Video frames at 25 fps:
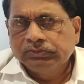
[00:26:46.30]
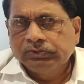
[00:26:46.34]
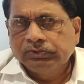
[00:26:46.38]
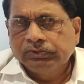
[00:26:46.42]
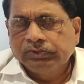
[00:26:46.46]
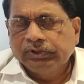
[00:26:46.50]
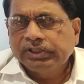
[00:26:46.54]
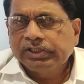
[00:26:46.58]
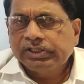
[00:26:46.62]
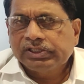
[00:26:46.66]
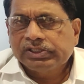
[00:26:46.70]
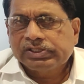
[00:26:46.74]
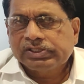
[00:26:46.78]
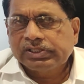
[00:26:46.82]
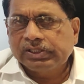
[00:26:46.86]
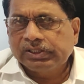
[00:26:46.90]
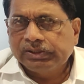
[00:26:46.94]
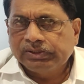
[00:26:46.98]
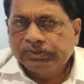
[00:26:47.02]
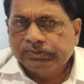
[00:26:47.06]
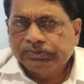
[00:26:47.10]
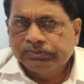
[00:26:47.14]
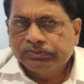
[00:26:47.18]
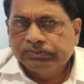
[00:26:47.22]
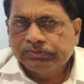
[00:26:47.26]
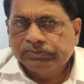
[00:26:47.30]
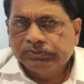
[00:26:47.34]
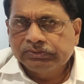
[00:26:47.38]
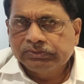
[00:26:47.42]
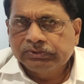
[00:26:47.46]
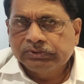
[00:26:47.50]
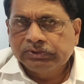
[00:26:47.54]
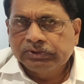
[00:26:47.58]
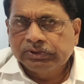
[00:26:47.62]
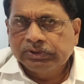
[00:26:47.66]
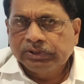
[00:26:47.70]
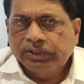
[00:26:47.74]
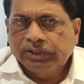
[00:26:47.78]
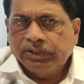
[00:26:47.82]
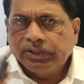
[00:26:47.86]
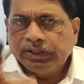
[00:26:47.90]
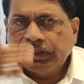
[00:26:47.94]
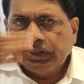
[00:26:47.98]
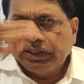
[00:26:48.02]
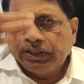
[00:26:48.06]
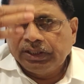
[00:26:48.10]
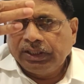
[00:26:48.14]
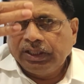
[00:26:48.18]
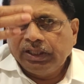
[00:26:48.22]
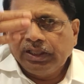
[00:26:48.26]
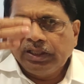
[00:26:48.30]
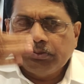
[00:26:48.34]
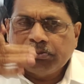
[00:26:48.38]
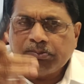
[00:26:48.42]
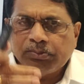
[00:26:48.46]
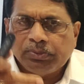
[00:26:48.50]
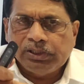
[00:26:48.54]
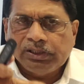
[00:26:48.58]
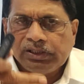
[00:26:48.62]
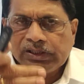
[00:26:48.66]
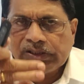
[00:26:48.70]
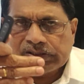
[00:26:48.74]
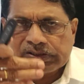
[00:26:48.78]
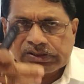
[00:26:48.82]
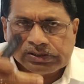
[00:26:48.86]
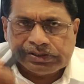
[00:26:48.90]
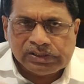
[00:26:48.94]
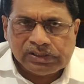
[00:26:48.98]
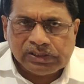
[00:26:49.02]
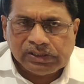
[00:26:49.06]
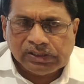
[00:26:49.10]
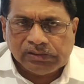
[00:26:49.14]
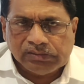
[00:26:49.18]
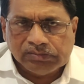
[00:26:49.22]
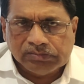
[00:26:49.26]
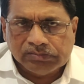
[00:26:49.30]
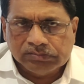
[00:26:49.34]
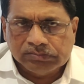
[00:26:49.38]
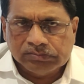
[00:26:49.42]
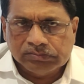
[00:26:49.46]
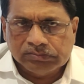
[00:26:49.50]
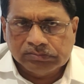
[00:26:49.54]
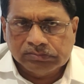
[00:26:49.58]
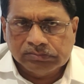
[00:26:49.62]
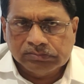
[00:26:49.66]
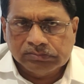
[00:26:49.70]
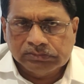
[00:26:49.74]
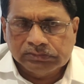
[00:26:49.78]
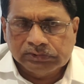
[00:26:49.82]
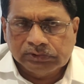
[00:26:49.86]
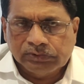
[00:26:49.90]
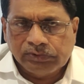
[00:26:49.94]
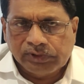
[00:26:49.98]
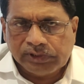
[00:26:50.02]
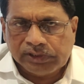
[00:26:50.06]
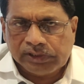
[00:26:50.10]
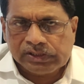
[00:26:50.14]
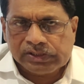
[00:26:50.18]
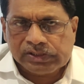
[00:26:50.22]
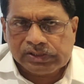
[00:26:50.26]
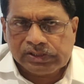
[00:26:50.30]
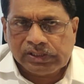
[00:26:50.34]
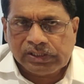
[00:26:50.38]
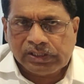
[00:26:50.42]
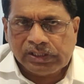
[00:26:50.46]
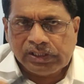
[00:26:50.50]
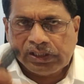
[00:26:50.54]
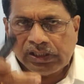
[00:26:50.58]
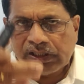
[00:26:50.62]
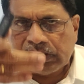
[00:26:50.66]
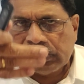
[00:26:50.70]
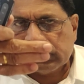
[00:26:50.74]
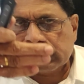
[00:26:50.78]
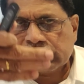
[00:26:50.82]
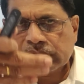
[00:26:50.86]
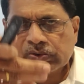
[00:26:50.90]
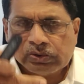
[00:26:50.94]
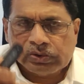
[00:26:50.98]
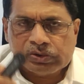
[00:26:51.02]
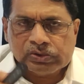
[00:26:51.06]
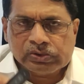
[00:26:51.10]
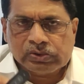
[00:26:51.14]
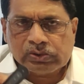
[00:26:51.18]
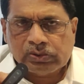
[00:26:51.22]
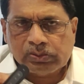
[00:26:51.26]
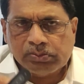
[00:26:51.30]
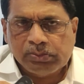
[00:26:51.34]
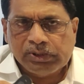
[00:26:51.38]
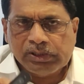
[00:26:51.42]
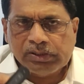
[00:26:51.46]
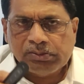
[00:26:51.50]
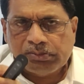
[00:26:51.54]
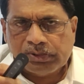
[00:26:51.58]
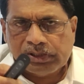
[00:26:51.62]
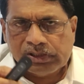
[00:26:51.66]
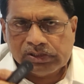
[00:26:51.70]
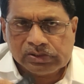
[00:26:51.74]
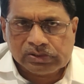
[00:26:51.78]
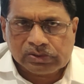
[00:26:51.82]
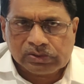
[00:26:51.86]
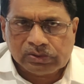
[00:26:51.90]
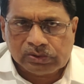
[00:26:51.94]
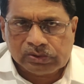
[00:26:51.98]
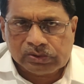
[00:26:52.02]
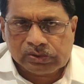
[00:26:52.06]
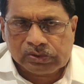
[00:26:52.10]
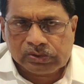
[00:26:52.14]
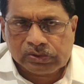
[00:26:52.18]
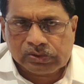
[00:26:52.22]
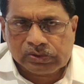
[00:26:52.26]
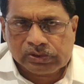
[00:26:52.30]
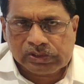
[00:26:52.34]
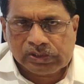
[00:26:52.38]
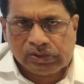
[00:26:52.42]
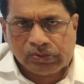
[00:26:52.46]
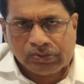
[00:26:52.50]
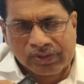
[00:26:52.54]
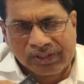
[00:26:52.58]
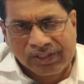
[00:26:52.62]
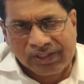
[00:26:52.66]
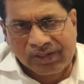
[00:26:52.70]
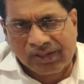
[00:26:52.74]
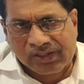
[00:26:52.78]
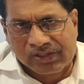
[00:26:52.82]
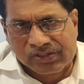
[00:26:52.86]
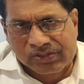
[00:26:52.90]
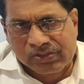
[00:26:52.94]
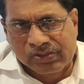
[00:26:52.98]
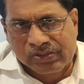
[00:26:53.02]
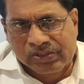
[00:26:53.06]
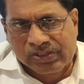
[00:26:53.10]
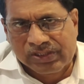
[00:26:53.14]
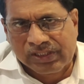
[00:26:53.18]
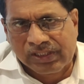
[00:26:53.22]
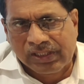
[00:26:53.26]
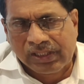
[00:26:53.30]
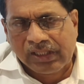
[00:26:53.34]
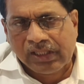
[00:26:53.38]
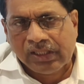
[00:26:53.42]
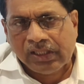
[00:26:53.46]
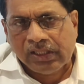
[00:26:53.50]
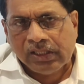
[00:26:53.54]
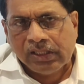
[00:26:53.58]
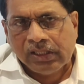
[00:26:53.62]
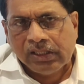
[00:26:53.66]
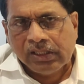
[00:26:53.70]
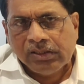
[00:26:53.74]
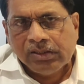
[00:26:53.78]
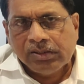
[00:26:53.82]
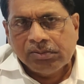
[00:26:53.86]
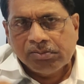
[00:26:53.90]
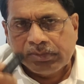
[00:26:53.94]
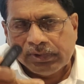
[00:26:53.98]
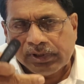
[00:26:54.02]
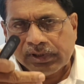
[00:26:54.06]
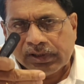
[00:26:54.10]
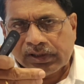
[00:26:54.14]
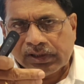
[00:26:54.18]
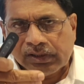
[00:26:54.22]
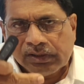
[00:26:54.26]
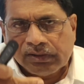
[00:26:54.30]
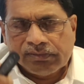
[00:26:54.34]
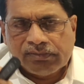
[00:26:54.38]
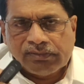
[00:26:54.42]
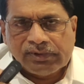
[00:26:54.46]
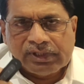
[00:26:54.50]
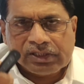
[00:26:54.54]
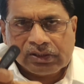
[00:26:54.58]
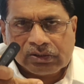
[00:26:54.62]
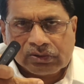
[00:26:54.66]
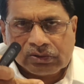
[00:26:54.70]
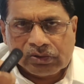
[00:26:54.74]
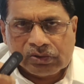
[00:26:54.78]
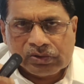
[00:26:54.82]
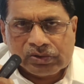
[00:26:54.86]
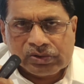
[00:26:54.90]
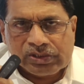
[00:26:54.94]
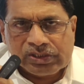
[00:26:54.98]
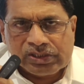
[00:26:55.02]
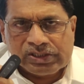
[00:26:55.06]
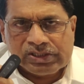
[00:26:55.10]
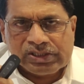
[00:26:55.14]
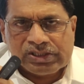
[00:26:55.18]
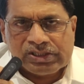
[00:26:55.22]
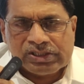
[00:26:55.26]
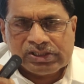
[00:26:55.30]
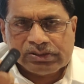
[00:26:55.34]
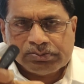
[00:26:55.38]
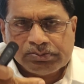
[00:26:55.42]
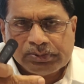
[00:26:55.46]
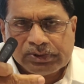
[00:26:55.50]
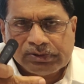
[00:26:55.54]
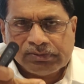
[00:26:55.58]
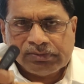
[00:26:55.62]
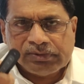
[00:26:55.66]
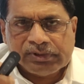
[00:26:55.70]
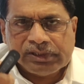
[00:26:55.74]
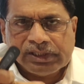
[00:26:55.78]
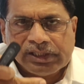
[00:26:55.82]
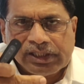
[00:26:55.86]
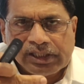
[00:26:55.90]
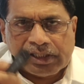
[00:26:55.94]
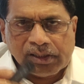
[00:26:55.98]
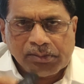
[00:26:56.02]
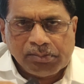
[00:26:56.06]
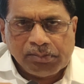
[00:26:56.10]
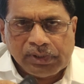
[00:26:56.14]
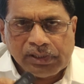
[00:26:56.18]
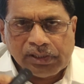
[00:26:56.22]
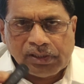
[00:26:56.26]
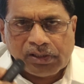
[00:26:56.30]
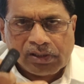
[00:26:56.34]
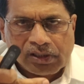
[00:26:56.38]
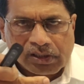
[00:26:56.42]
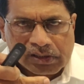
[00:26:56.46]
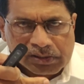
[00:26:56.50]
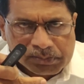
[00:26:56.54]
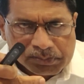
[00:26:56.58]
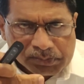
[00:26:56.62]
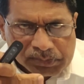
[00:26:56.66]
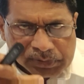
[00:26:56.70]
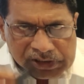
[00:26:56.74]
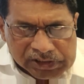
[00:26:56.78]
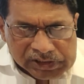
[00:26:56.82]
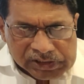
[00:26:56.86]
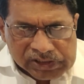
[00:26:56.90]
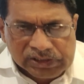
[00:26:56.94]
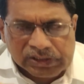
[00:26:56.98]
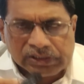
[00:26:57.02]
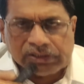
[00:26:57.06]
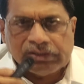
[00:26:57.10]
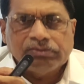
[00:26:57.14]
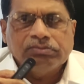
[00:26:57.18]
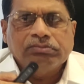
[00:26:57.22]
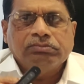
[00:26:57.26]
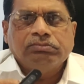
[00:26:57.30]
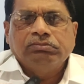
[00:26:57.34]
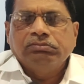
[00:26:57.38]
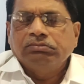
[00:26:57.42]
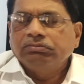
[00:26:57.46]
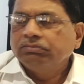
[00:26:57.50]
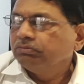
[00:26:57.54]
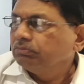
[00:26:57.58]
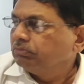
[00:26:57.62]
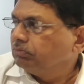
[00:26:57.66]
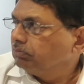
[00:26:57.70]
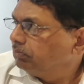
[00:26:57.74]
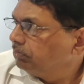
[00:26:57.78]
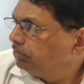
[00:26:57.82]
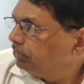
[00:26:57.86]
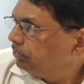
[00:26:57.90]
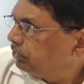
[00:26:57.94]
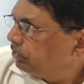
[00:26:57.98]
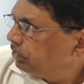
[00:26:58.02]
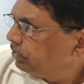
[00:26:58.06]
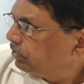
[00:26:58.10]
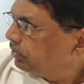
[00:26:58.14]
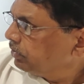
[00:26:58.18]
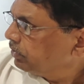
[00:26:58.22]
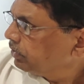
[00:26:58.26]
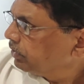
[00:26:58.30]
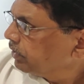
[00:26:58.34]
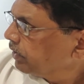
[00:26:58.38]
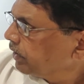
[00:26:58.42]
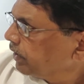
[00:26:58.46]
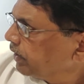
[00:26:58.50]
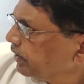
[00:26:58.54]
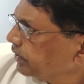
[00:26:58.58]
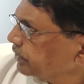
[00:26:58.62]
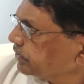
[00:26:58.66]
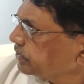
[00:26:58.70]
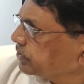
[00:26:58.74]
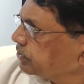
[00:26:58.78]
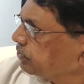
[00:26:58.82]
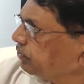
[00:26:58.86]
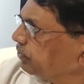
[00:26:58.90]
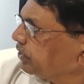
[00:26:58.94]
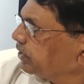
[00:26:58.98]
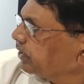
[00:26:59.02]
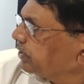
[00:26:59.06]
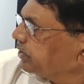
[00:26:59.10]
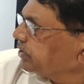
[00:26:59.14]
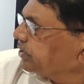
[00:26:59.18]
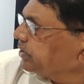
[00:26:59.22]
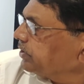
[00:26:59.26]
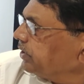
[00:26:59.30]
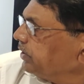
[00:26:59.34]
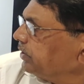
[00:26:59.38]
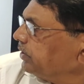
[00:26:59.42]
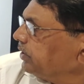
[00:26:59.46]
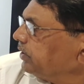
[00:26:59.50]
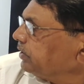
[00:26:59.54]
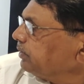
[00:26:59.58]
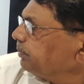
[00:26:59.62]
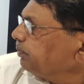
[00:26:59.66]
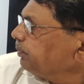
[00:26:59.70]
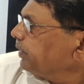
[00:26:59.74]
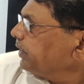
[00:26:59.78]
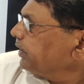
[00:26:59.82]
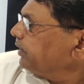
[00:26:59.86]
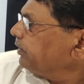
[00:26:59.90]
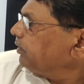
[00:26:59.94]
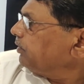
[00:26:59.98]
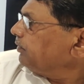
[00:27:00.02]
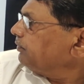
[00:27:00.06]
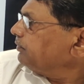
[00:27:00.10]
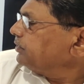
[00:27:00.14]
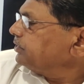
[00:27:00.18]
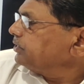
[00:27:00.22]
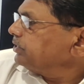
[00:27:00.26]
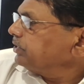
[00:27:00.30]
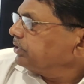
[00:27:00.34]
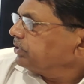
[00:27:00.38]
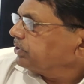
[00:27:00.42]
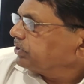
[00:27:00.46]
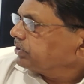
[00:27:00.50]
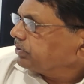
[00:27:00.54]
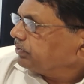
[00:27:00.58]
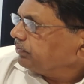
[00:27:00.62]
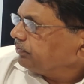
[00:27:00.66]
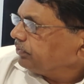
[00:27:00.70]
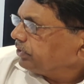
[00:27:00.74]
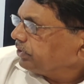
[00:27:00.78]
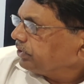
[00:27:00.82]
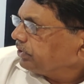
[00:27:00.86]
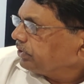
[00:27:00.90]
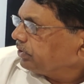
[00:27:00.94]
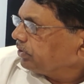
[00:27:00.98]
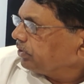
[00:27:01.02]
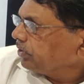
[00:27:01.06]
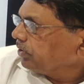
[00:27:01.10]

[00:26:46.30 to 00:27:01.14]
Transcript: we can say A, B, C. We can say A is close to B, B is close to C. We can also say whether closeness is between A, B or B, C. Hence, we can say that pair of genes within